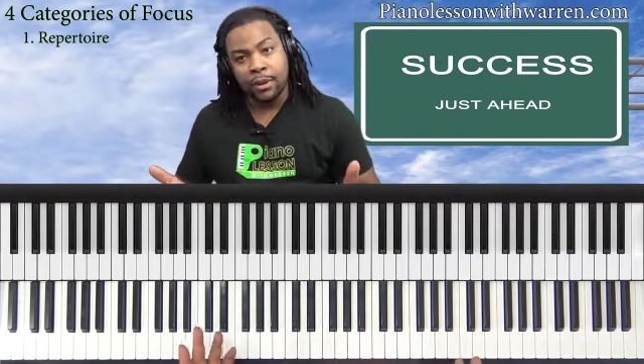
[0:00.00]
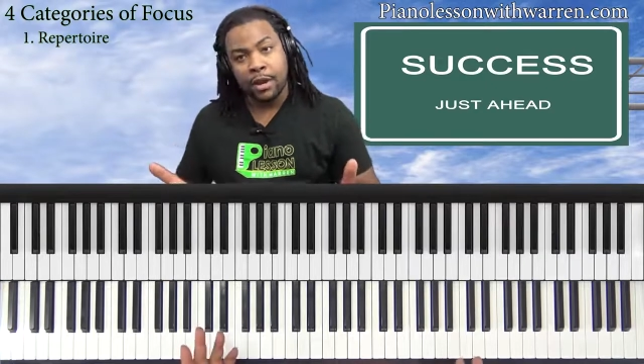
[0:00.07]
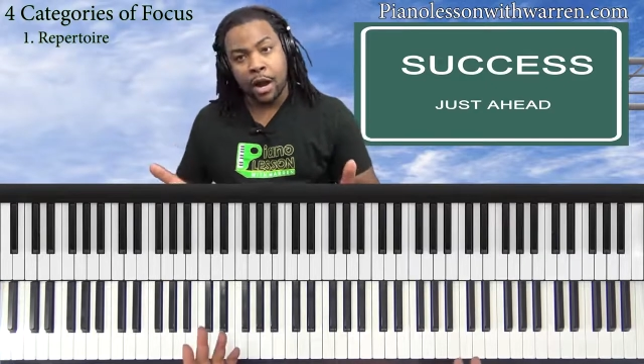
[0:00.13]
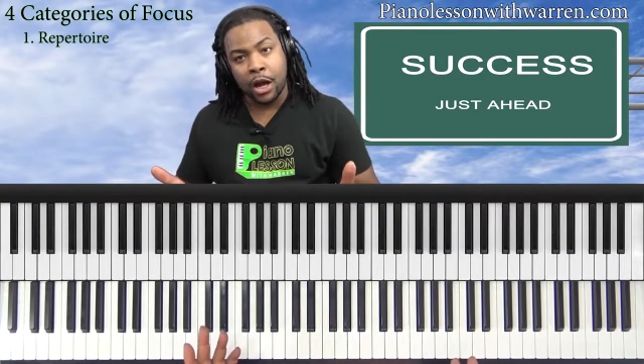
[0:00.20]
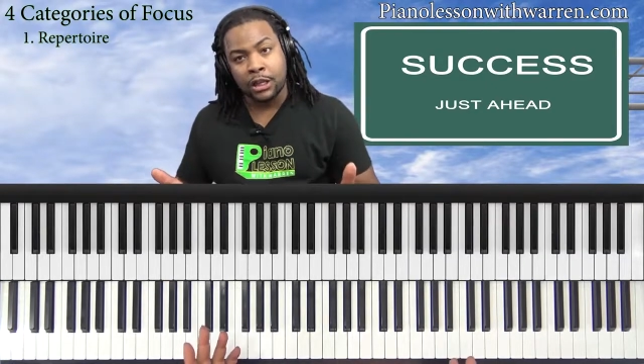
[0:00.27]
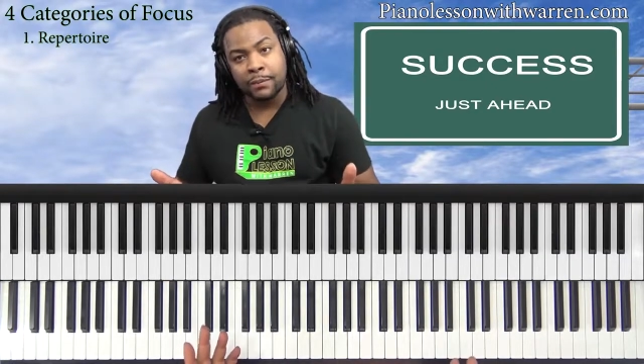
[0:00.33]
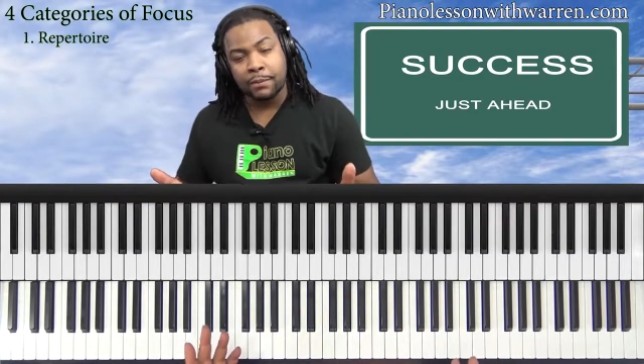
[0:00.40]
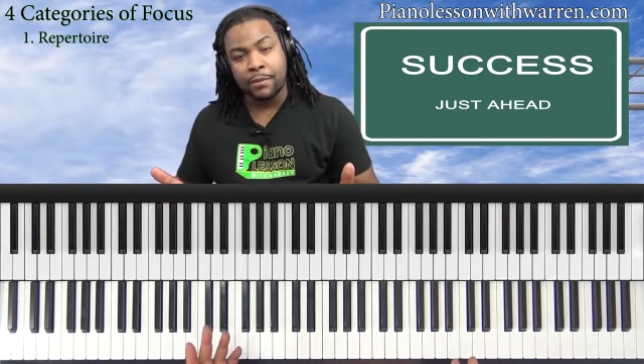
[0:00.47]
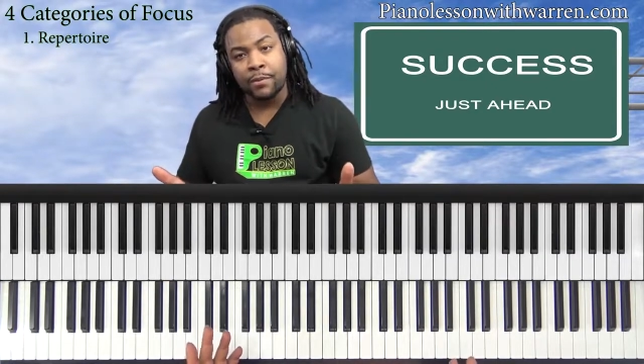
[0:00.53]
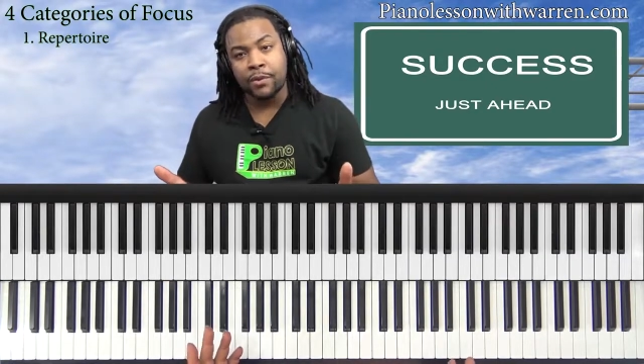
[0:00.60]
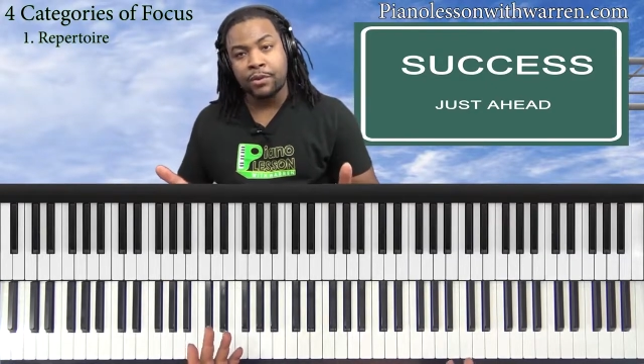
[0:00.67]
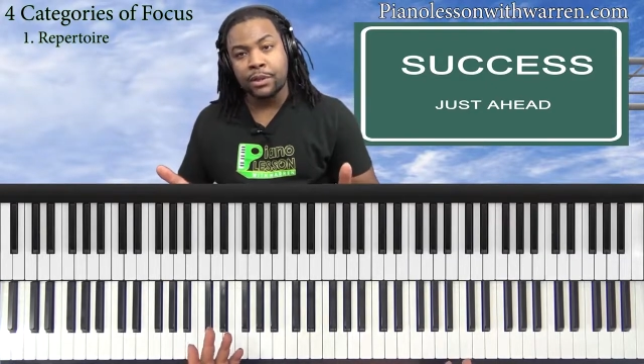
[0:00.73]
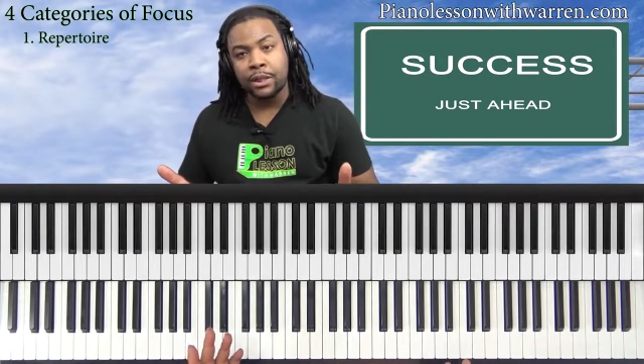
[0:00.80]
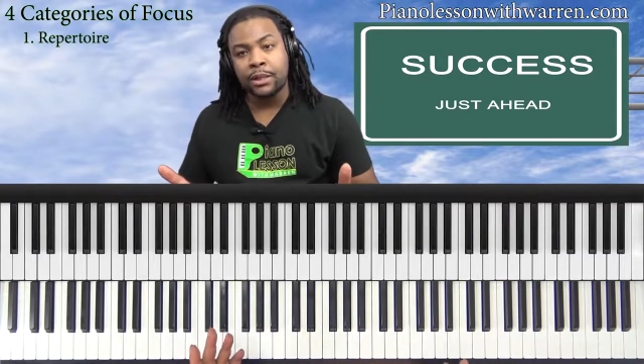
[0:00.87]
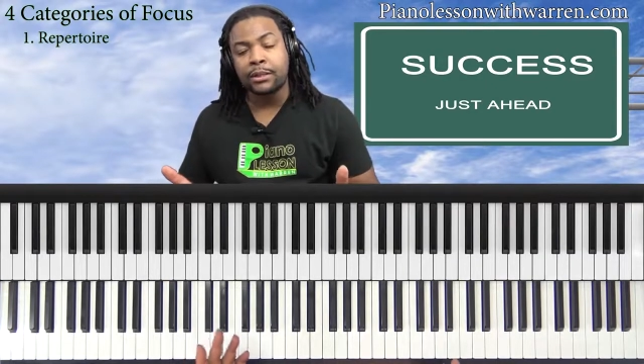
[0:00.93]
gospel
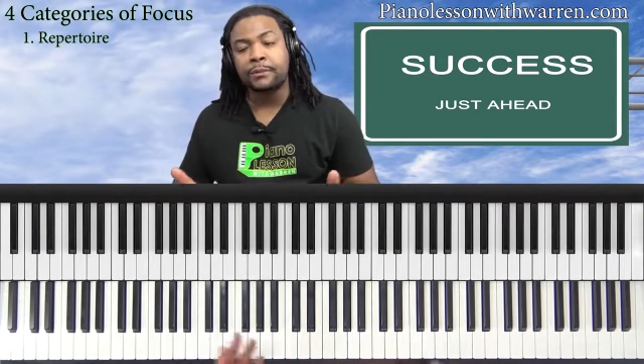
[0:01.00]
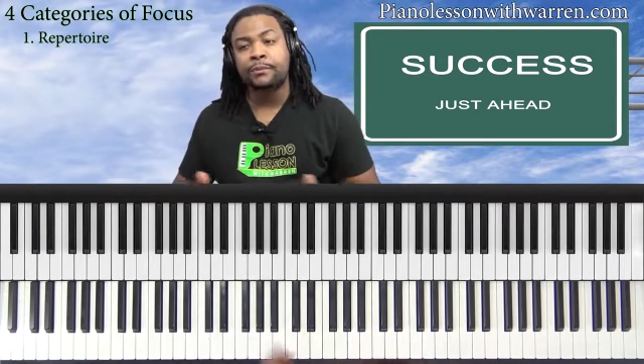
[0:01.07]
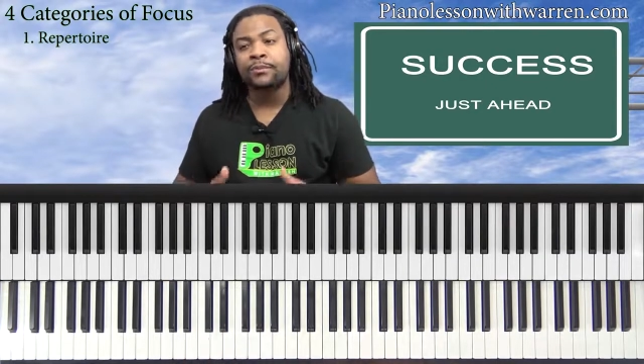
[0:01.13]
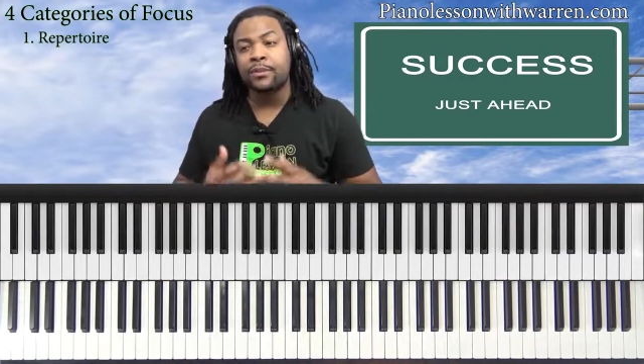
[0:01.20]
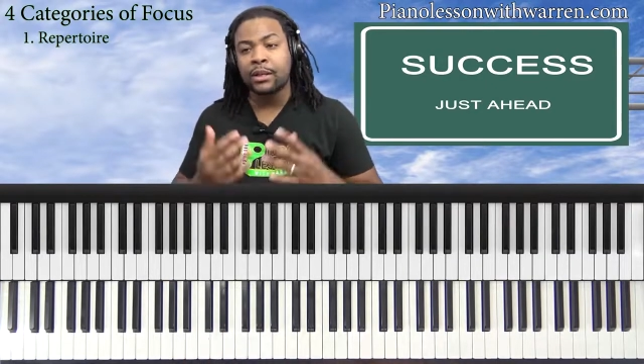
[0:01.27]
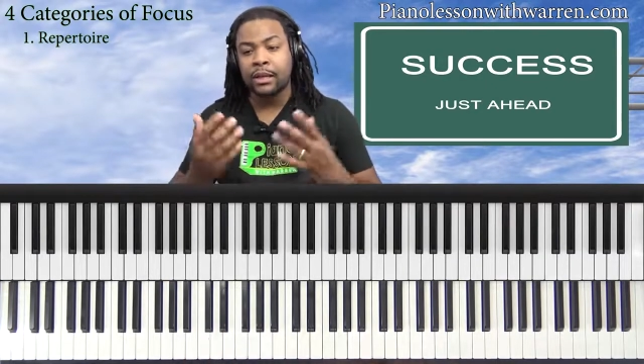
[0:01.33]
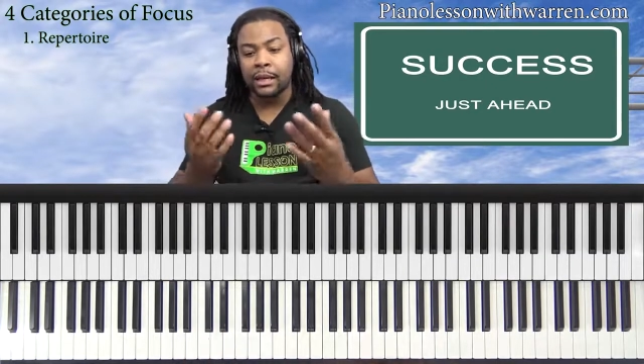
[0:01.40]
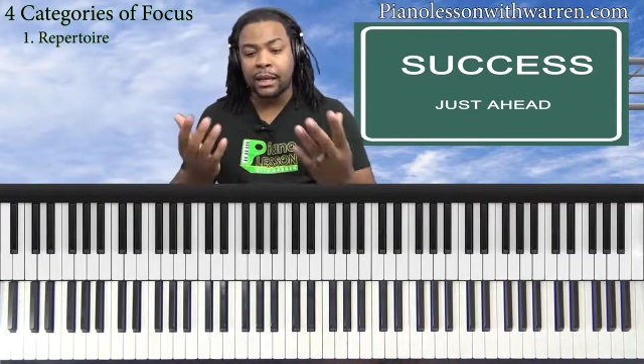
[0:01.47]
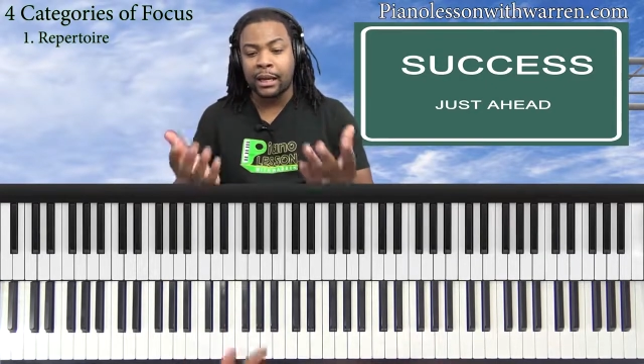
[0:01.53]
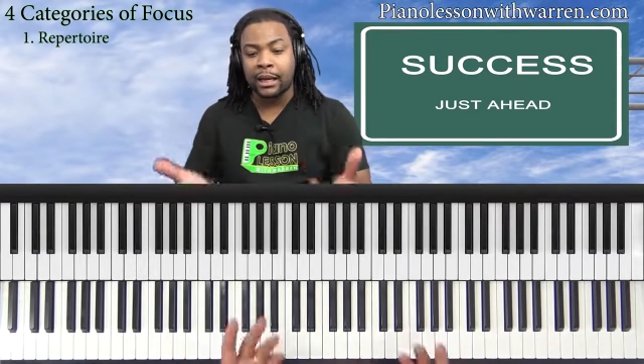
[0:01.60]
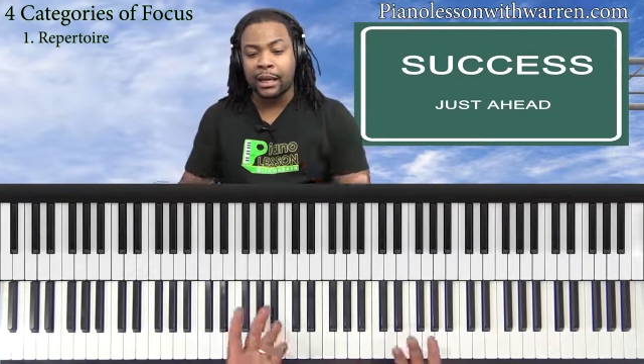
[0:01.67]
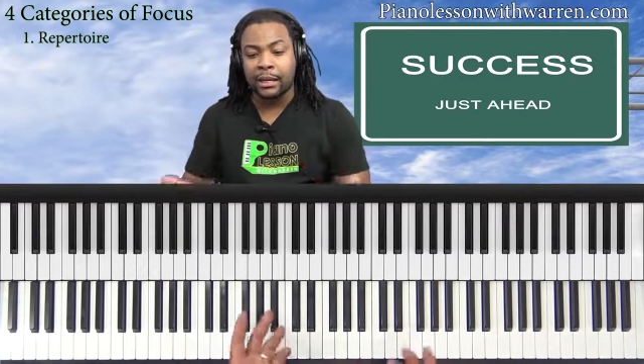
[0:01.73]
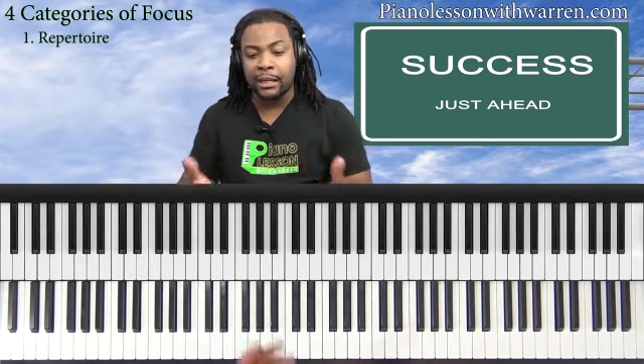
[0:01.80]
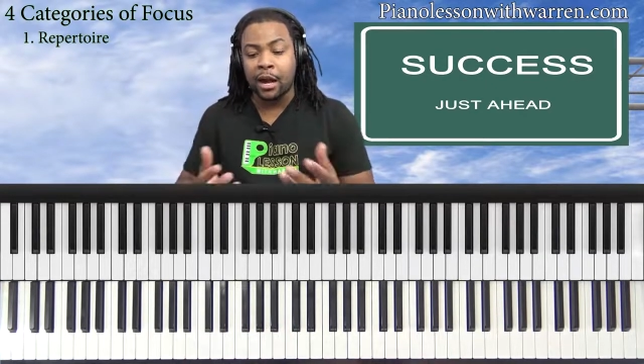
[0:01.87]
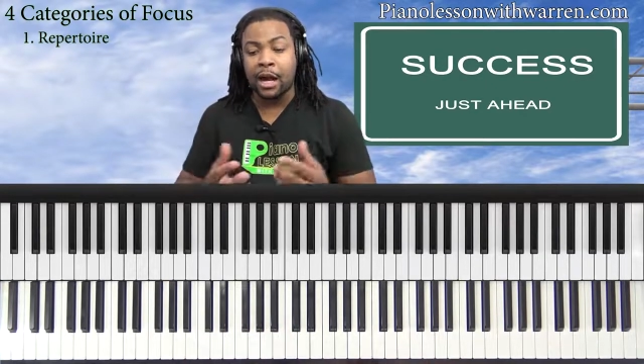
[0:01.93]
music
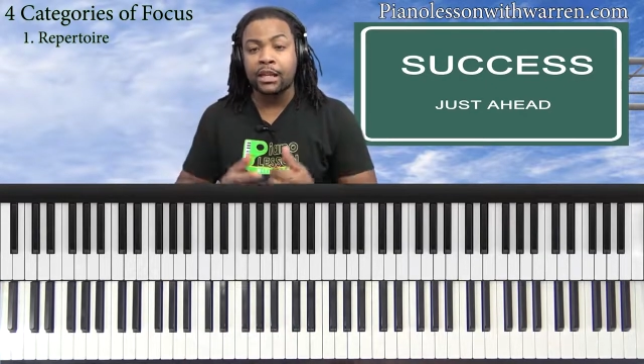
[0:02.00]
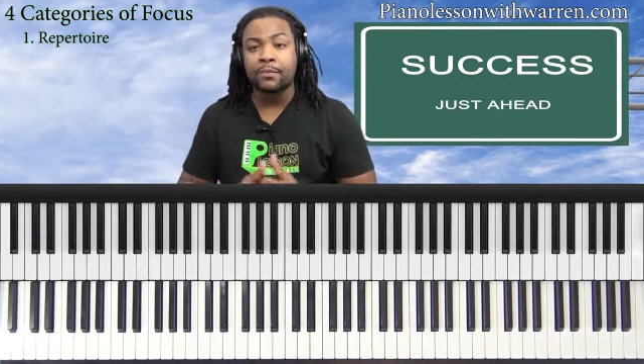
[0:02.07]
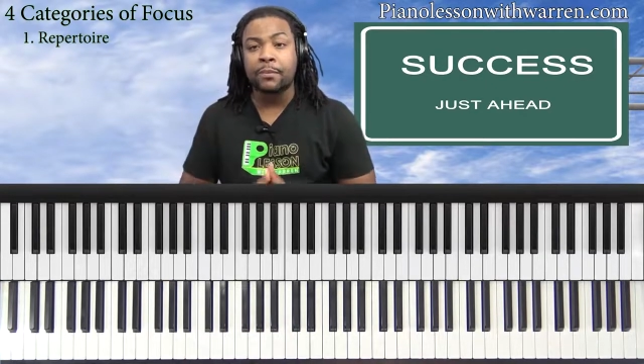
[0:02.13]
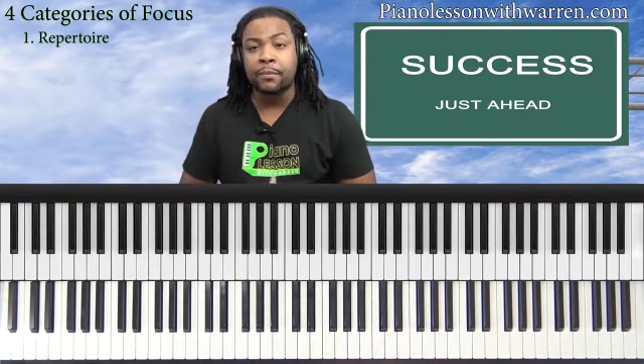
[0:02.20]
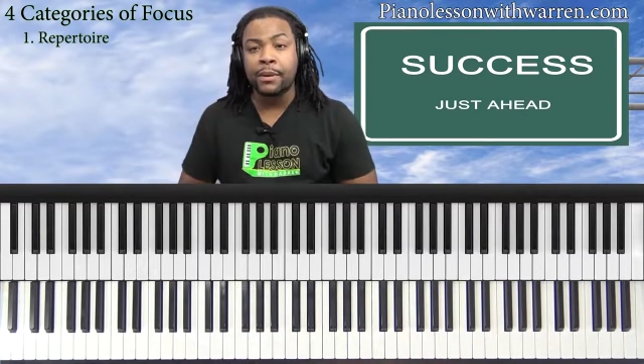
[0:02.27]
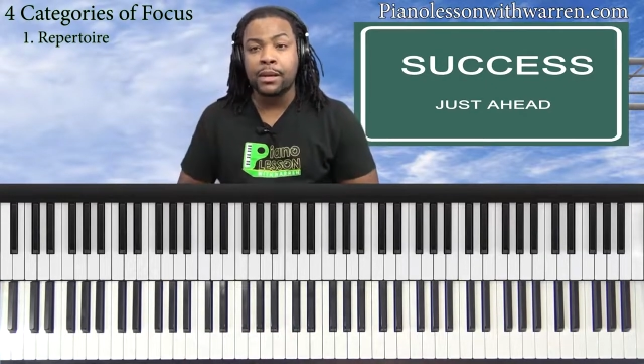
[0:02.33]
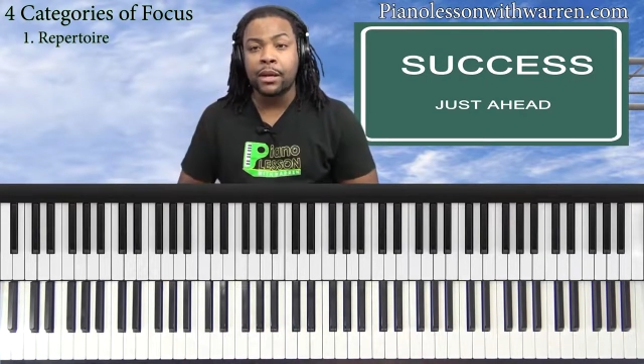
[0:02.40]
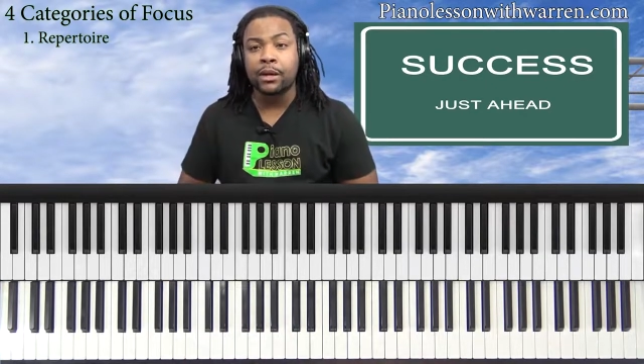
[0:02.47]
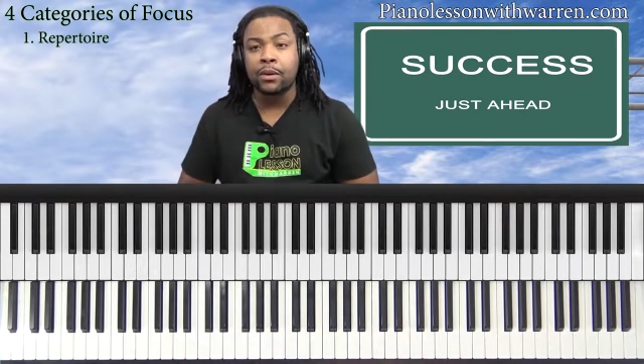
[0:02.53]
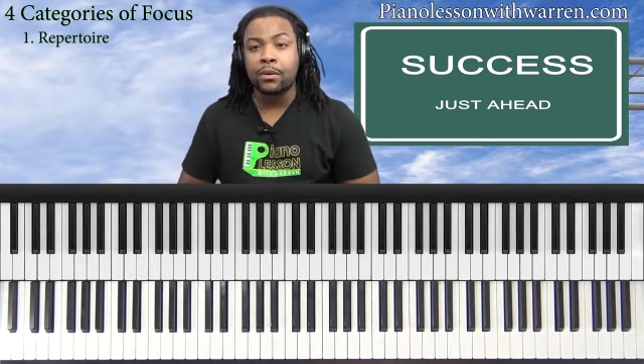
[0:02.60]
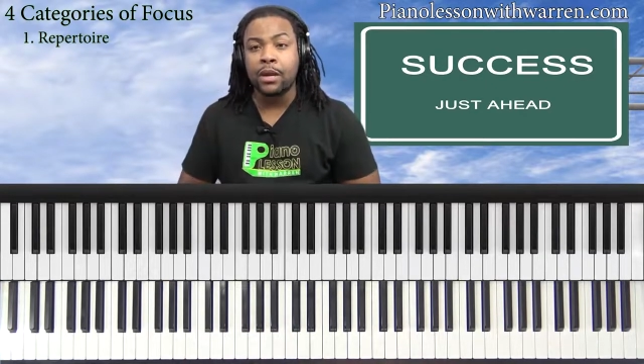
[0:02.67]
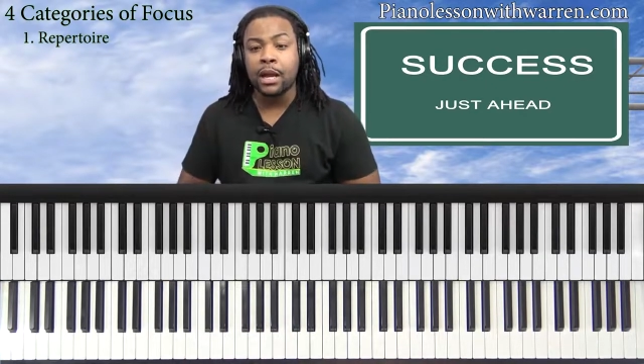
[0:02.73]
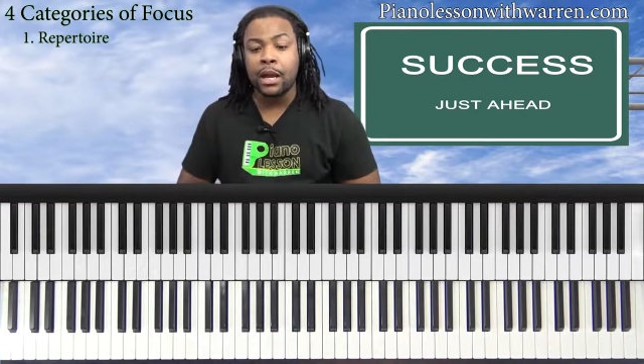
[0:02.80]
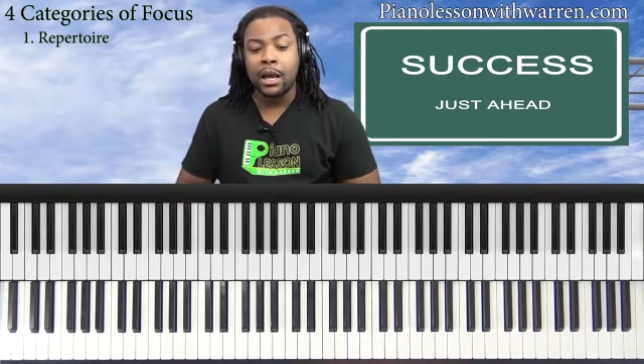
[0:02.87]
and gospel piano,